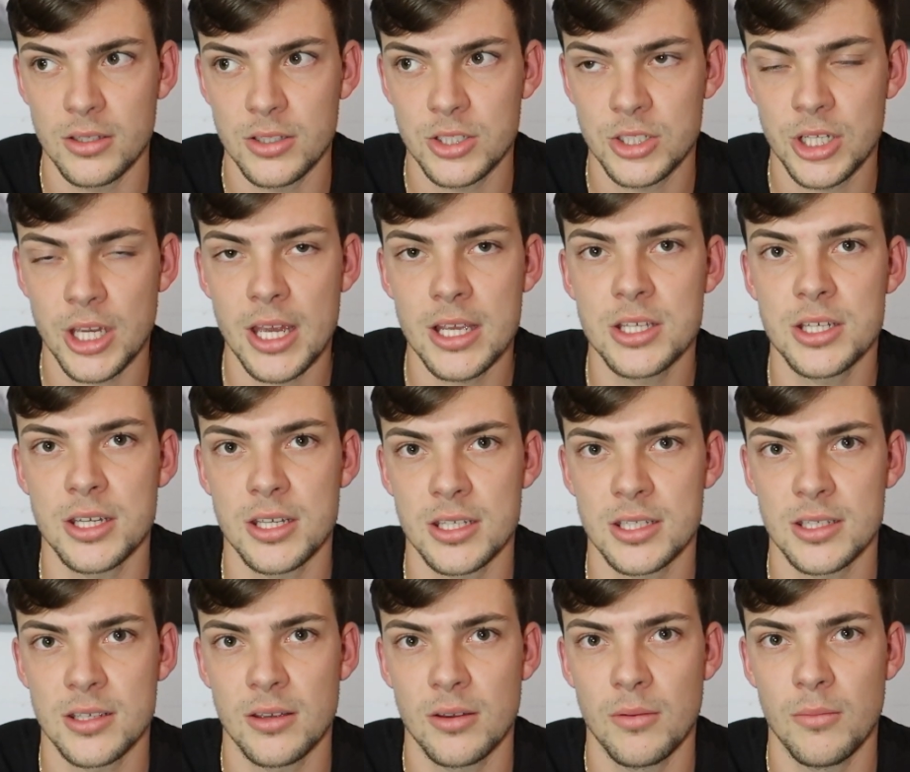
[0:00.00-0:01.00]

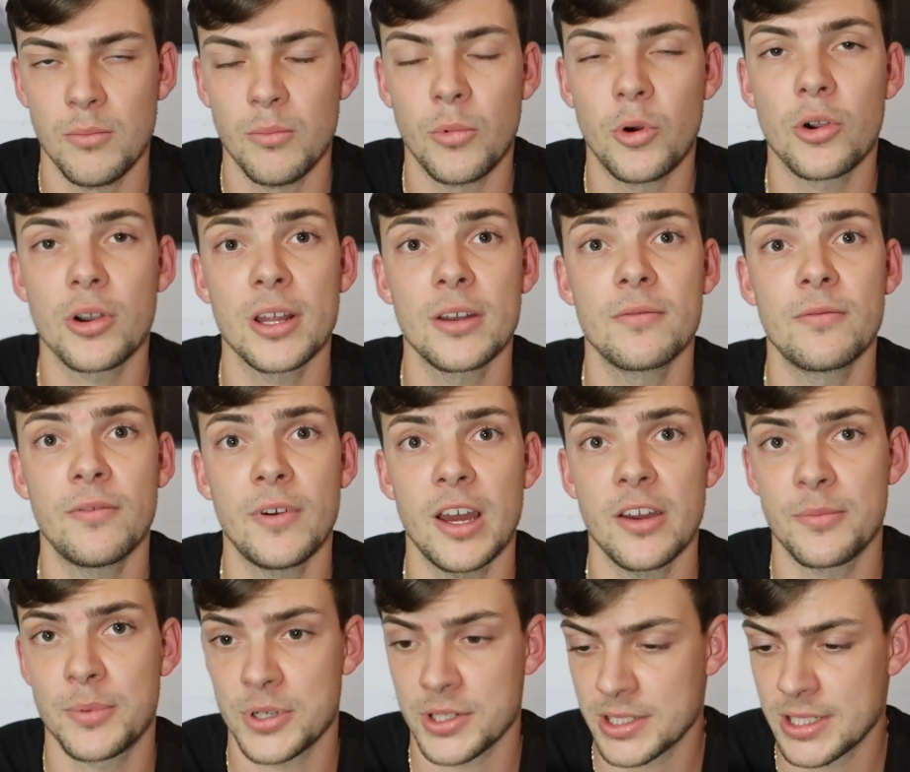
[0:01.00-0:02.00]
changes more than
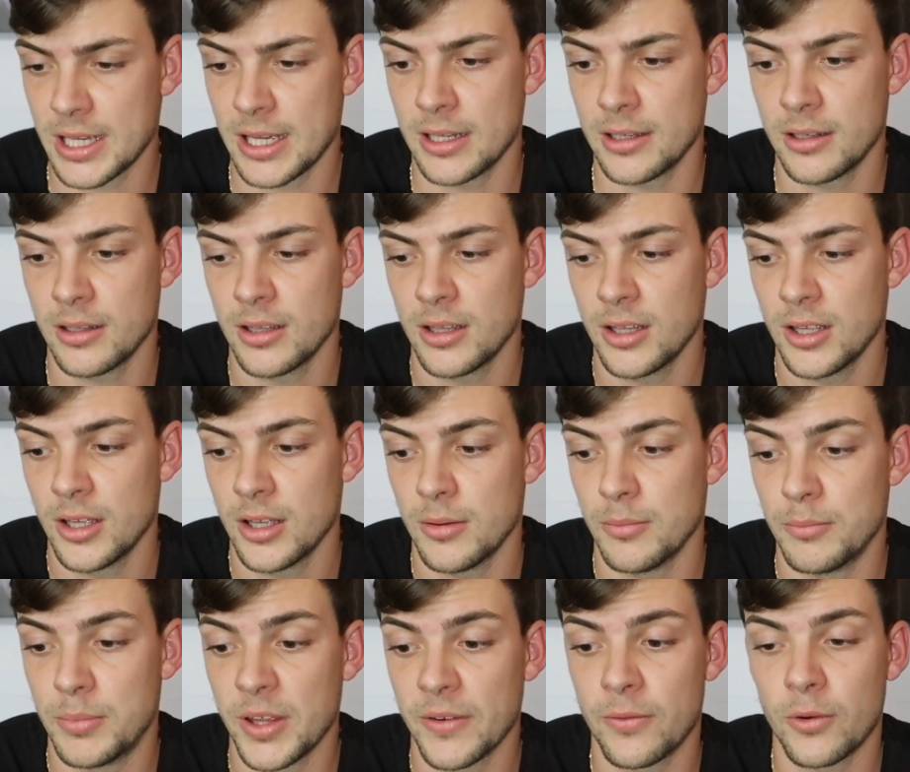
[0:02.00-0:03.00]
5%
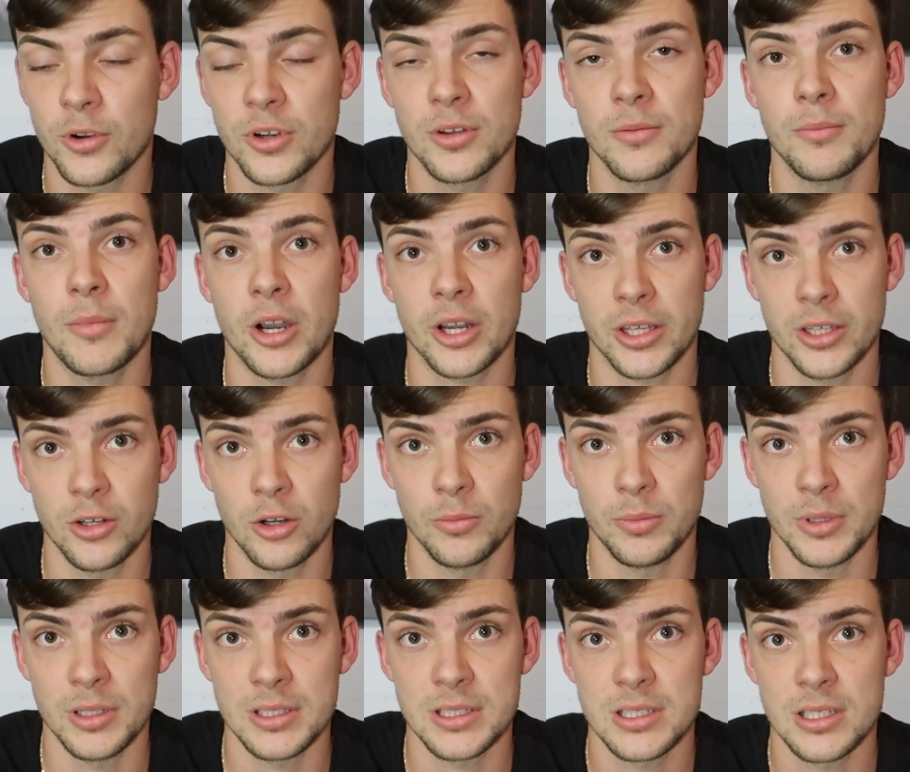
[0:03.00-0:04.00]
before the market
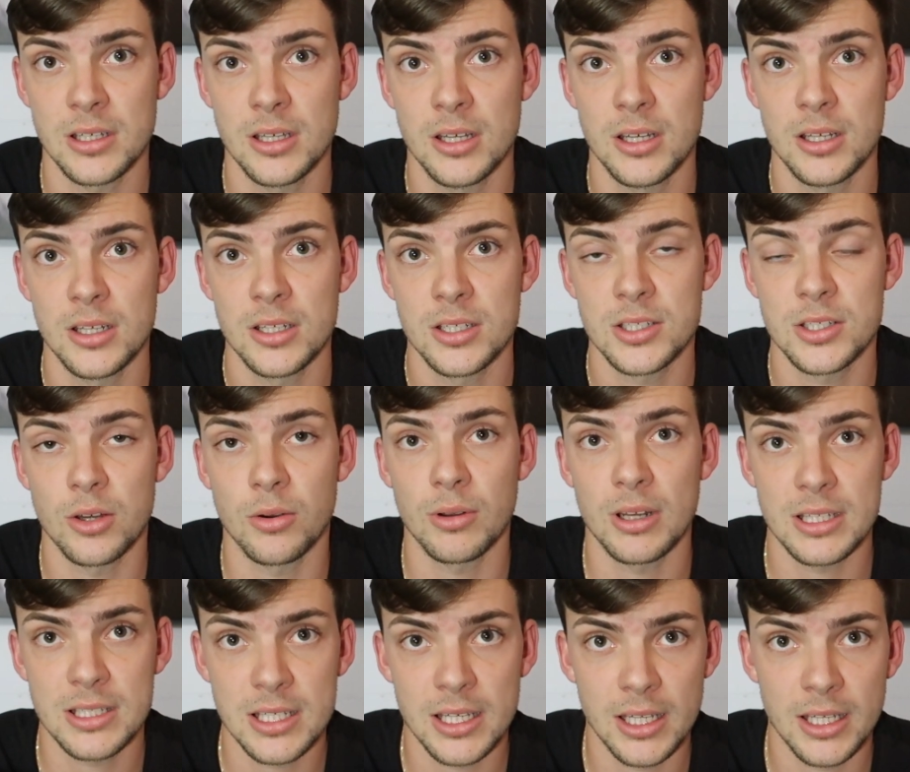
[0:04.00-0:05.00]
opens, so
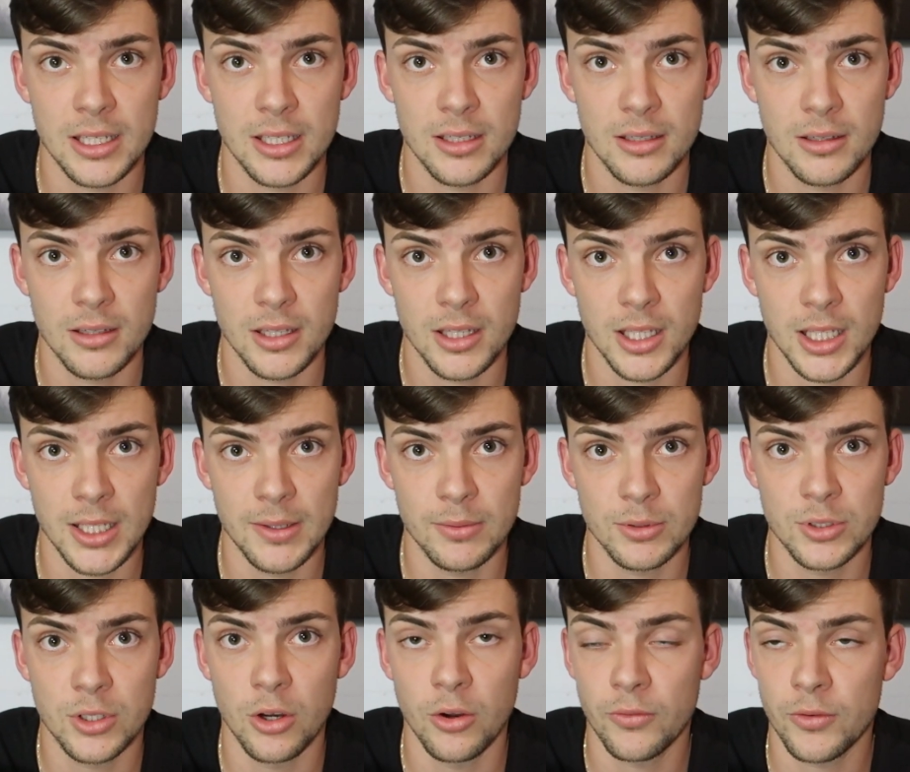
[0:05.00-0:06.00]
let's say it
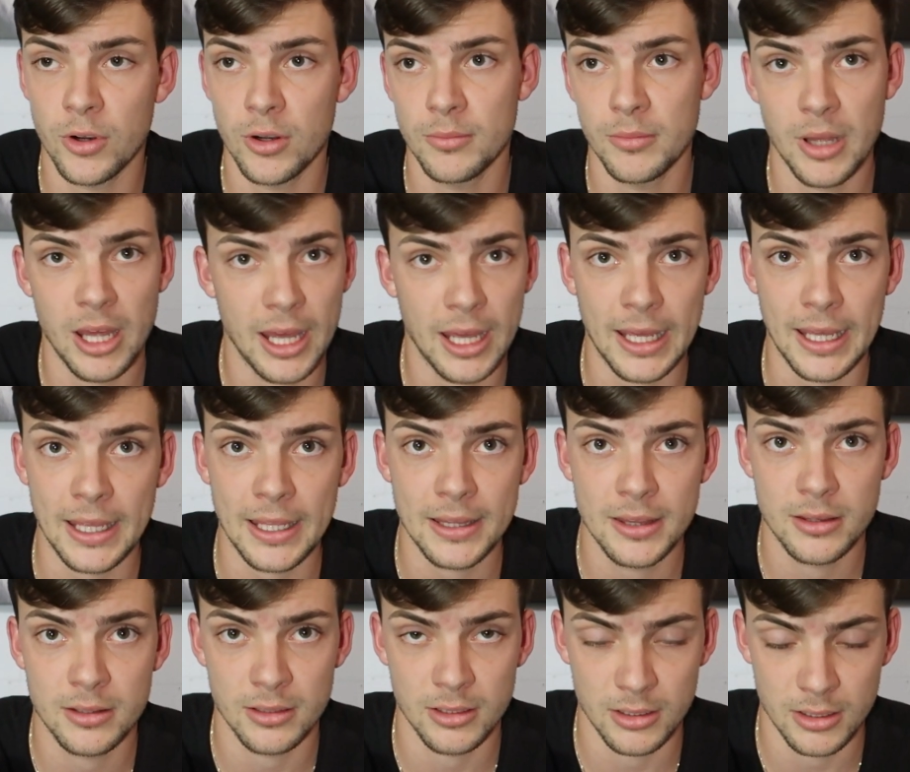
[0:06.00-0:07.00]
would go from
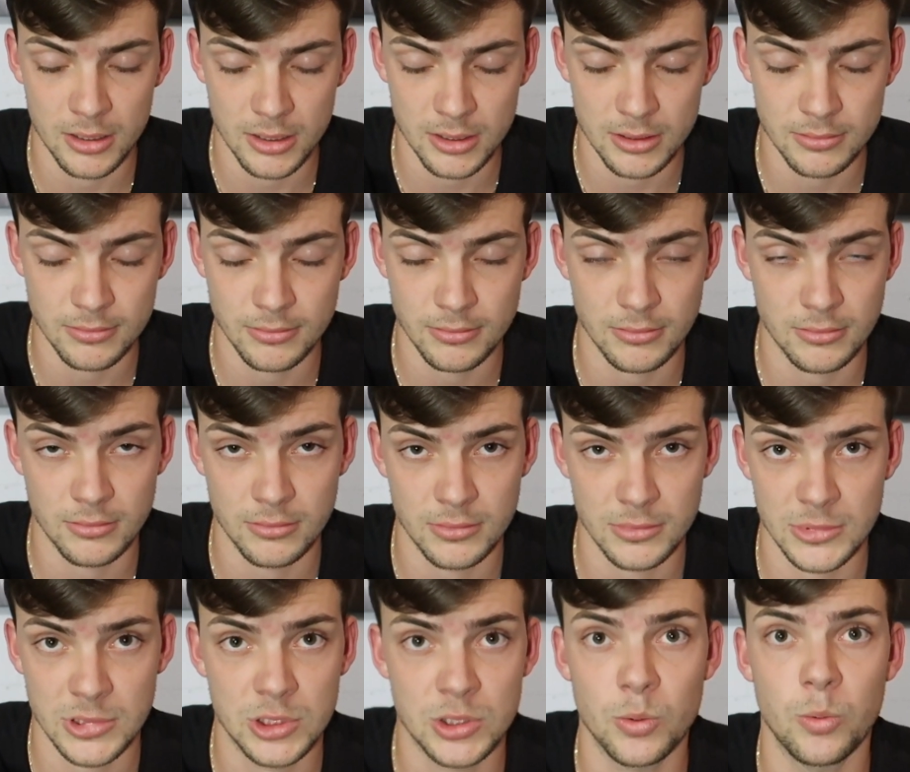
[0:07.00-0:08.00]

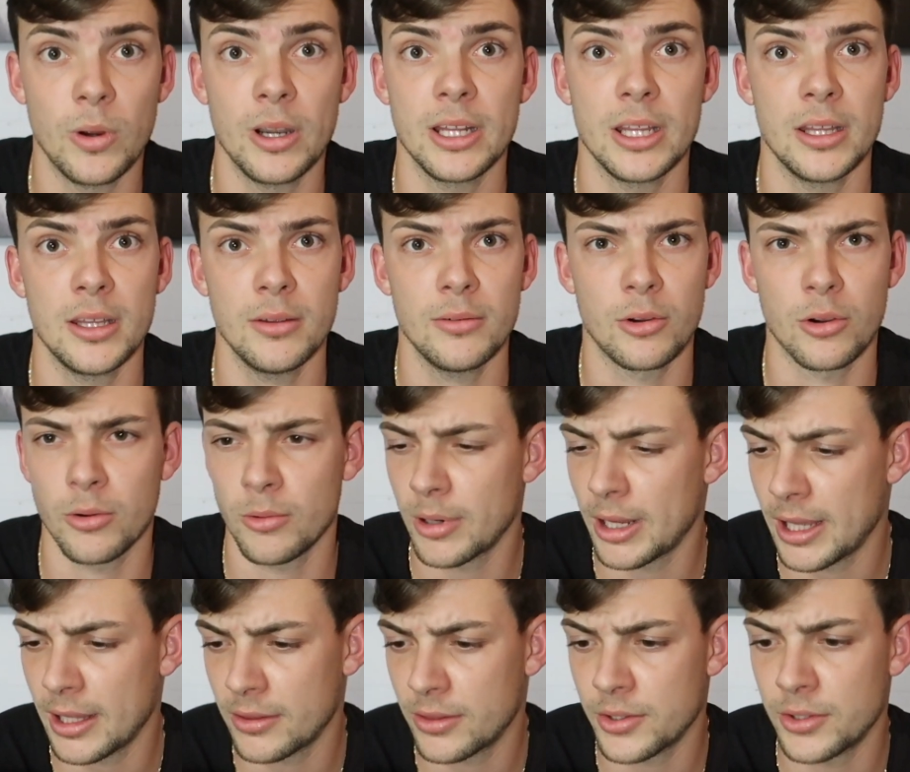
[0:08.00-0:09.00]
820 or
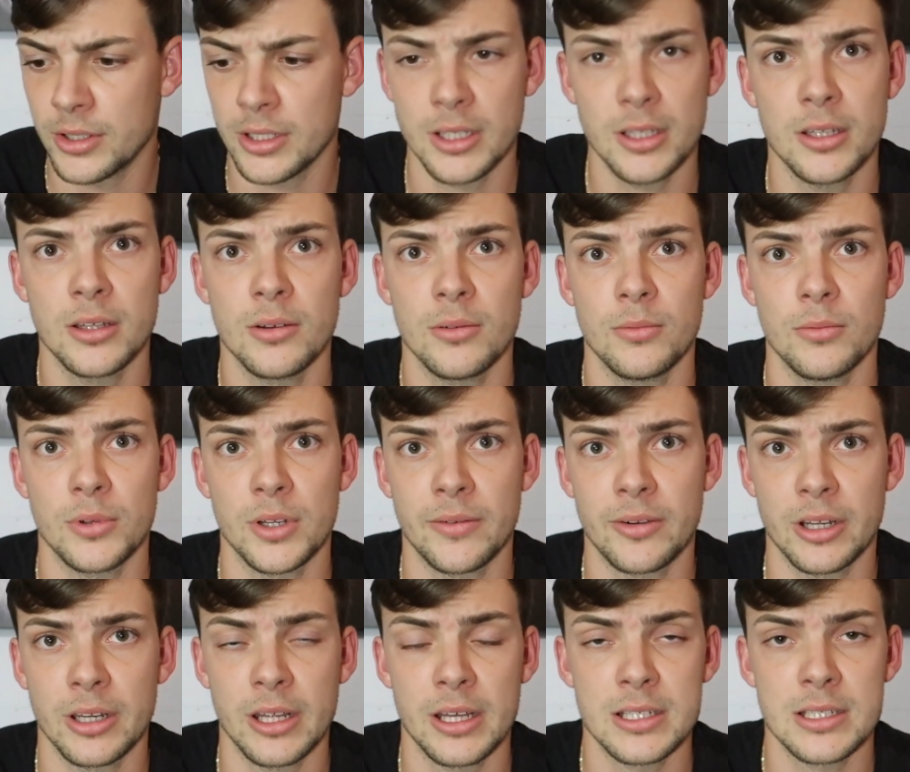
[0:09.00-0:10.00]
830,
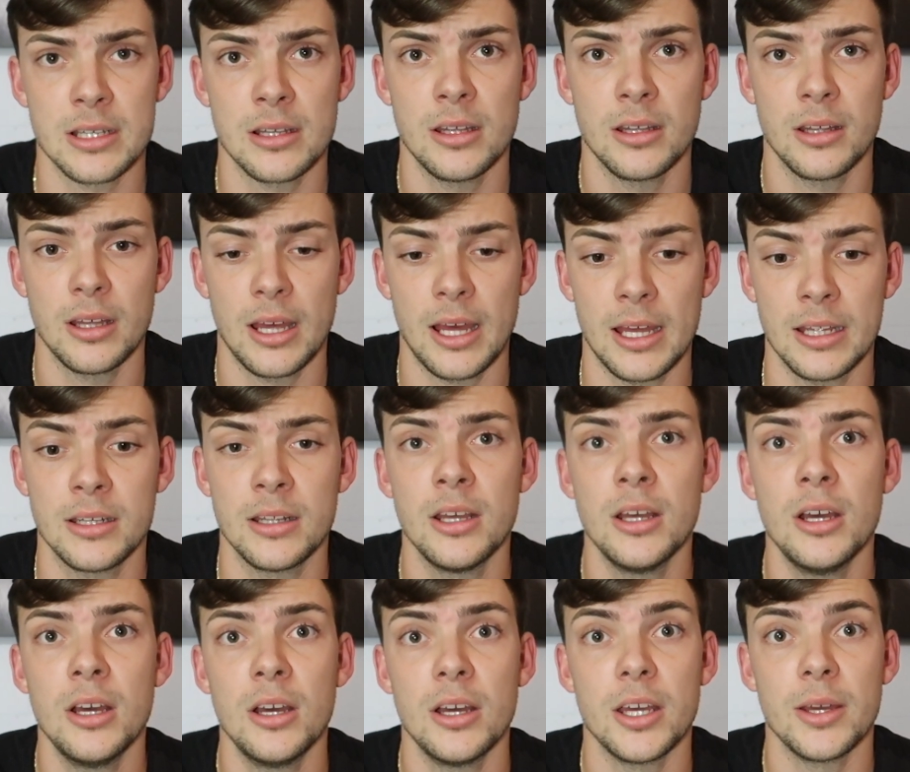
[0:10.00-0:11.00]
whatever it is,
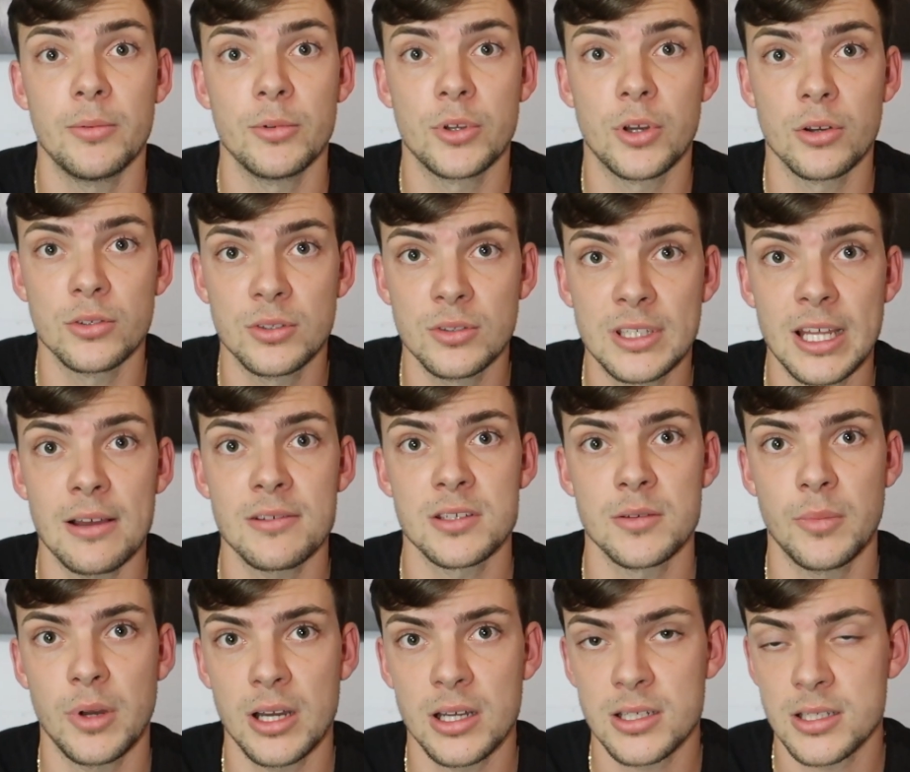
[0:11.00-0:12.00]
it would go to
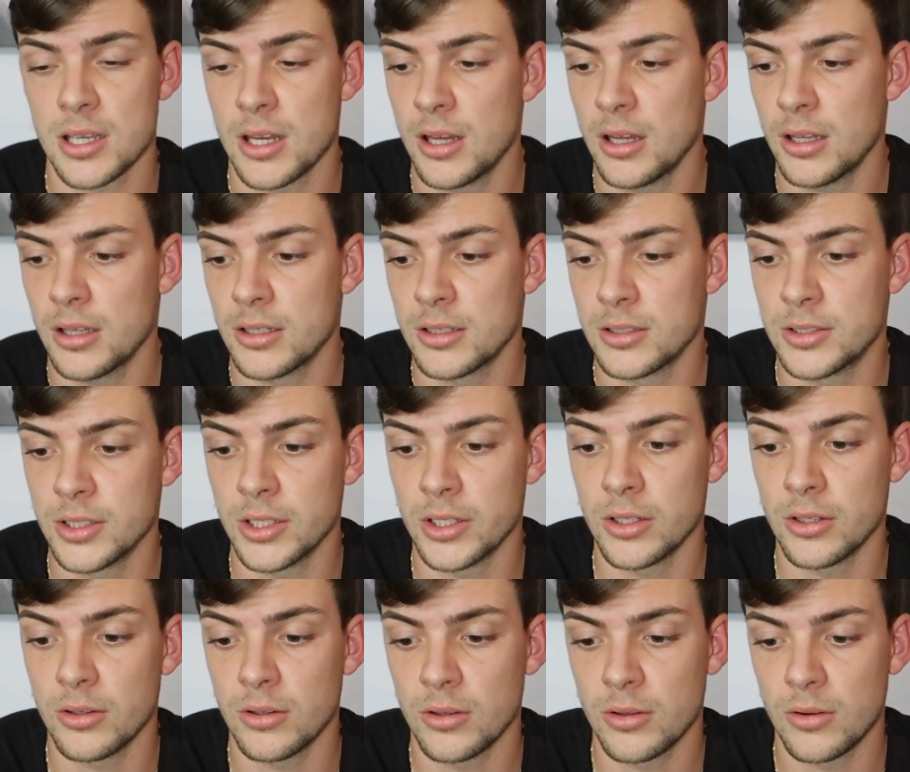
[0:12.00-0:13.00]
$1,000,
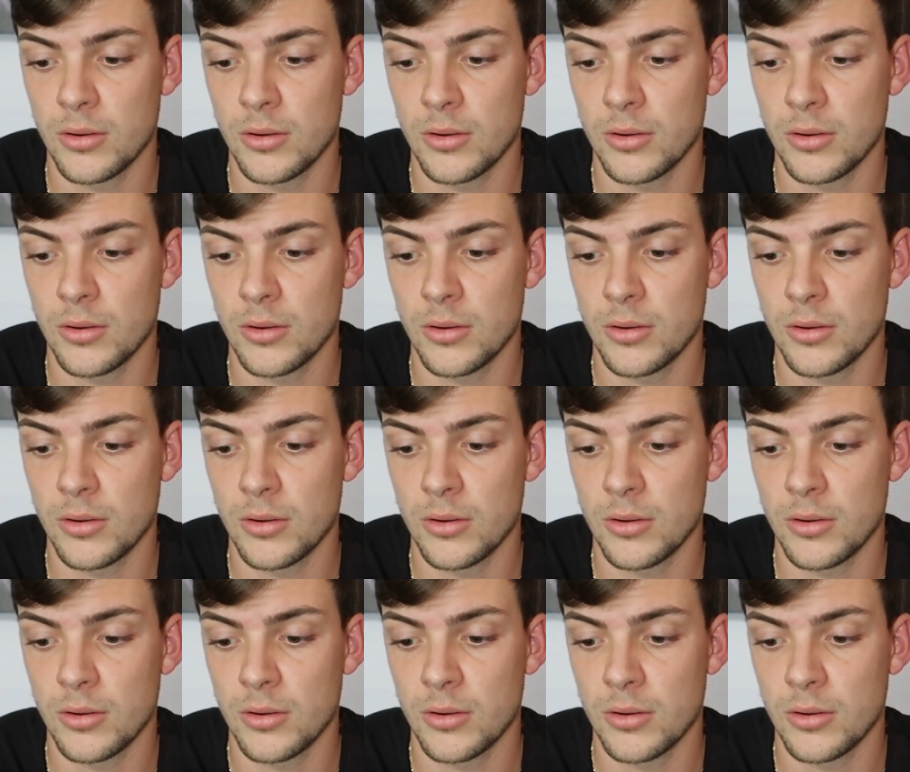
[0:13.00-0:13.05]
the